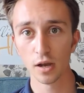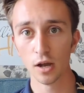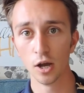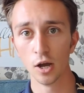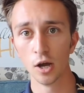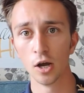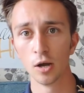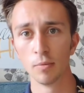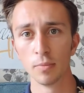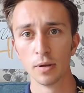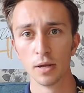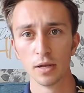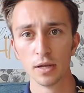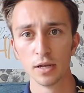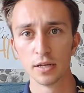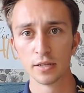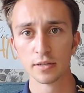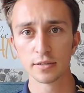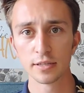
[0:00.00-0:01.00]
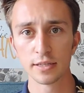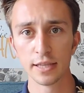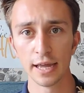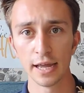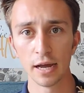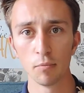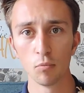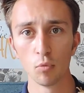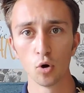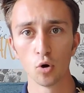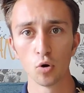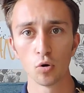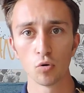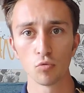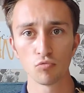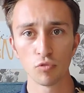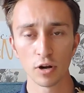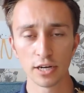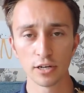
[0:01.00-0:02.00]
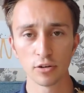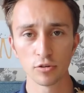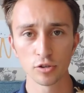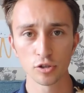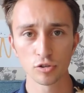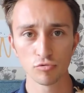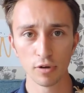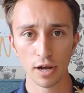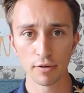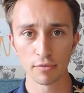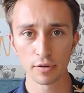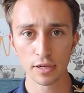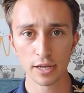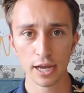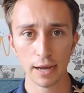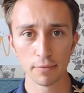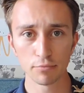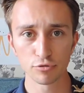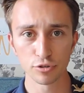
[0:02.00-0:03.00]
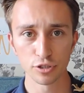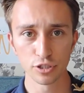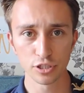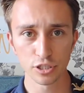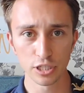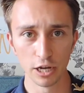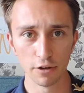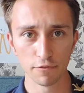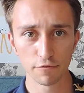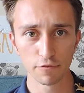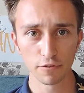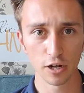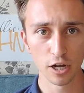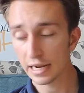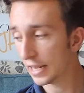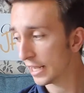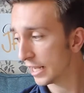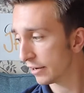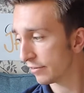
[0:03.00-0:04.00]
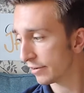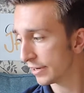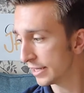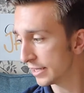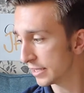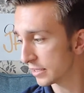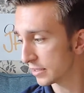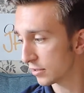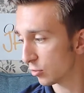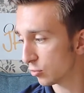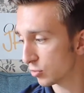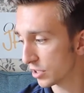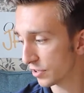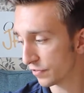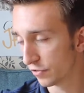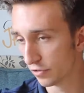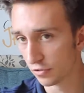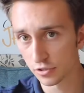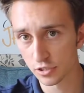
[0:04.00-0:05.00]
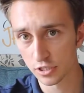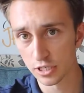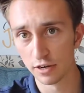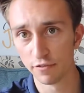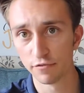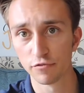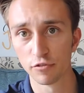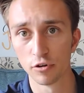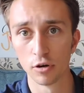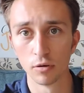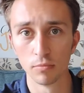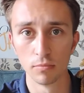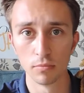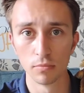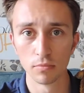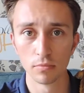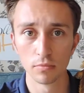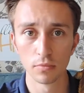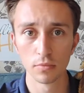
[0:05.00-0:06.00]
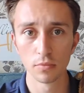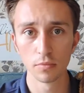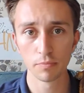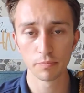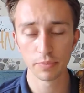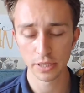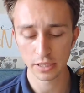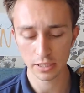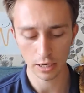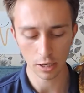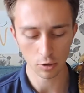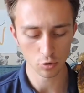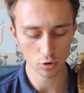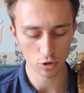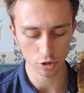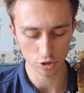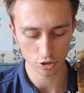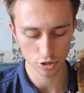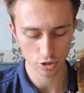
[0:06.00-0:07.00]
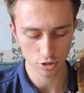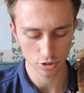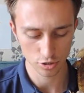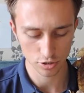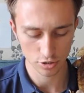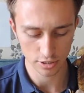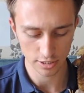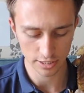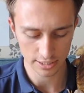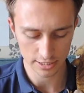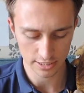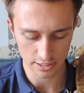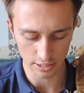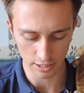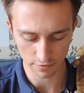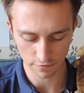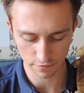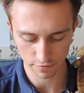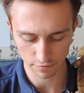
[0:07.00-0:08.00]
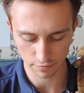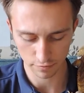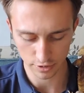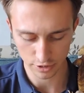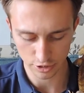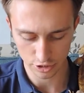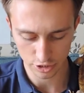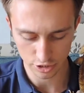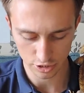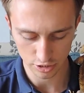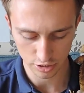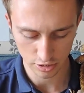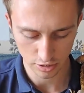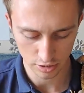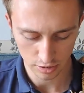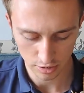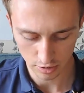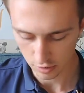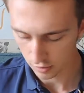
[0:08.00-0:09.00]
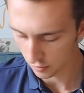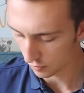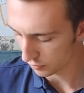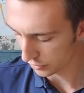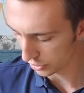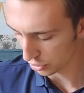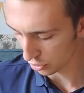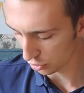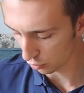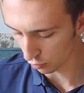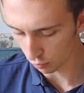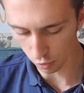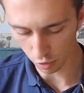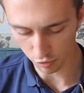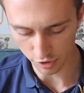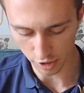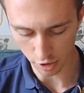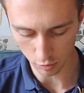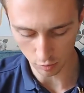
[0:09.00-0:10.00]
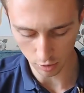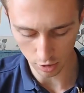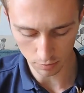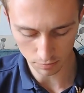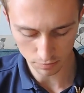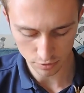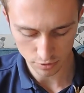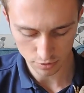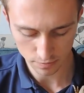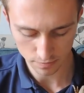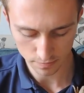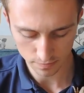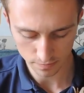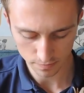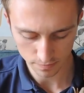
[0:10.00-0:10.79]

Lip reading: They are more running on the ground and capturing stuff. And here eat all different stuff, from big locusts to this stuff, which we call Morio worms.